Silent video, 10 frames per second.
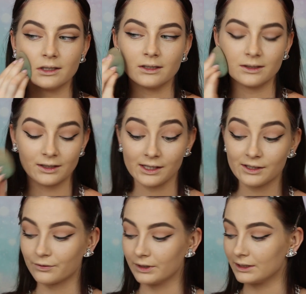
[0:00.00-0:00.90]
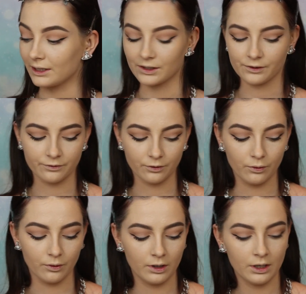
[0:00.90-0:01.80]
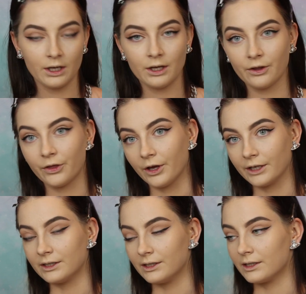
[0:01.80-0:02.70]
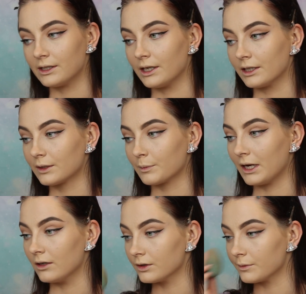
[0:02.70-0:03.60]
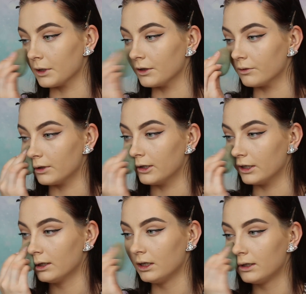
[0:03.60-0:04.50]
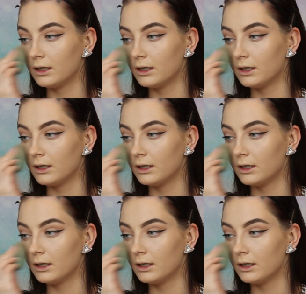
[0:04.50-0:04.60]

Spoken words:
good. This retails for £36, by the way.